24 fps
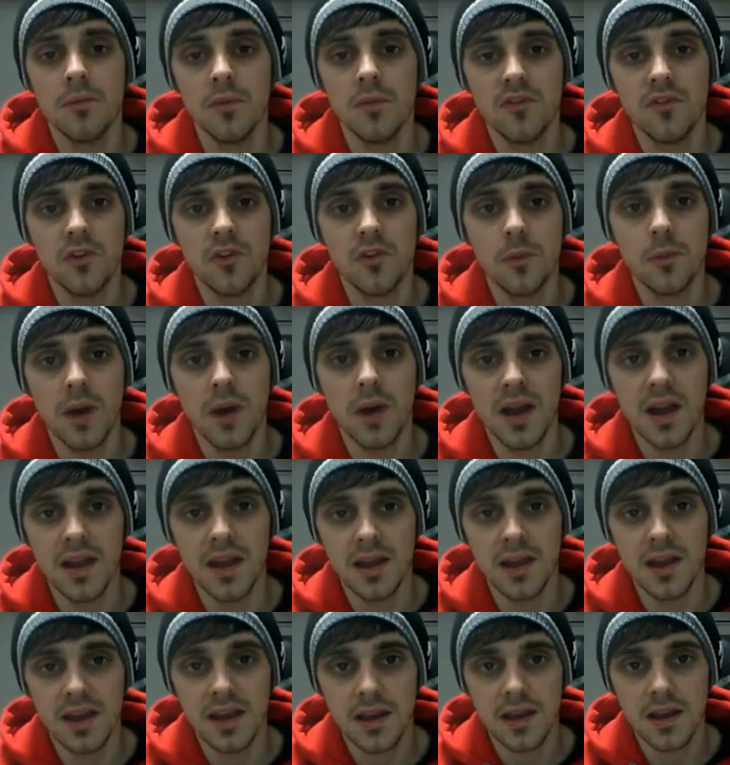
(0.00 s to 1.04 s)
for
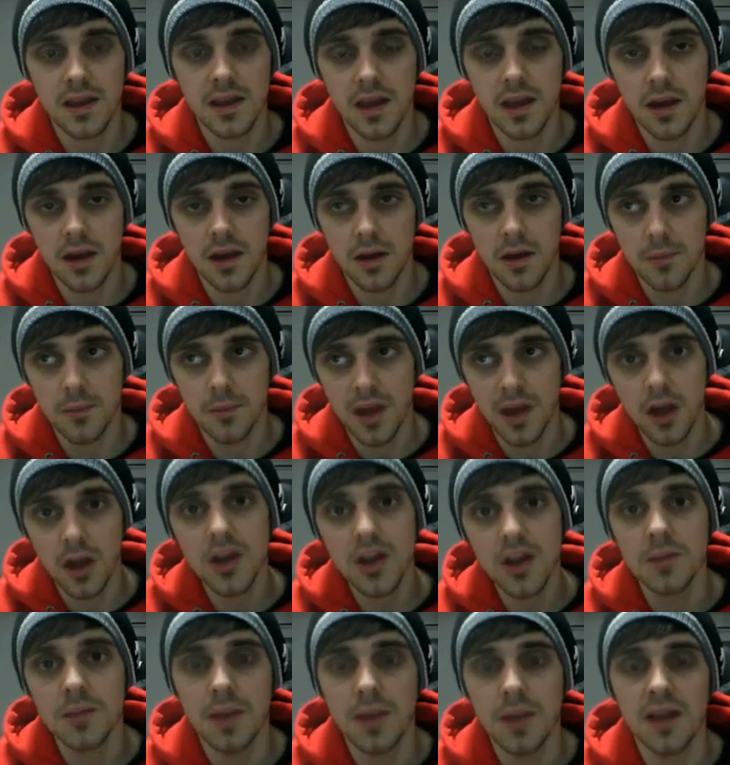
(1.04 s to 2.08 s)
my
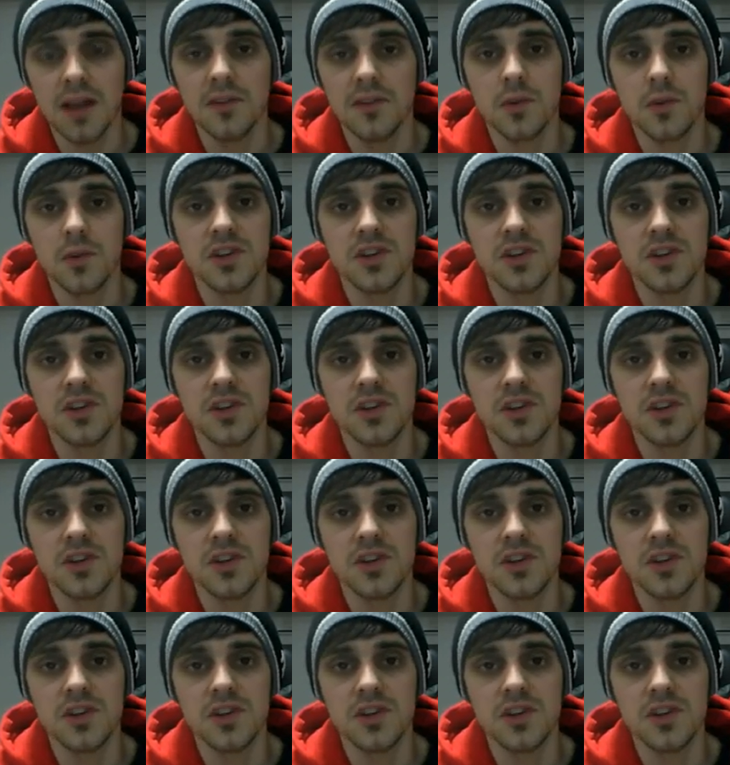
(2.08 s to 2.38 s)
earning balance,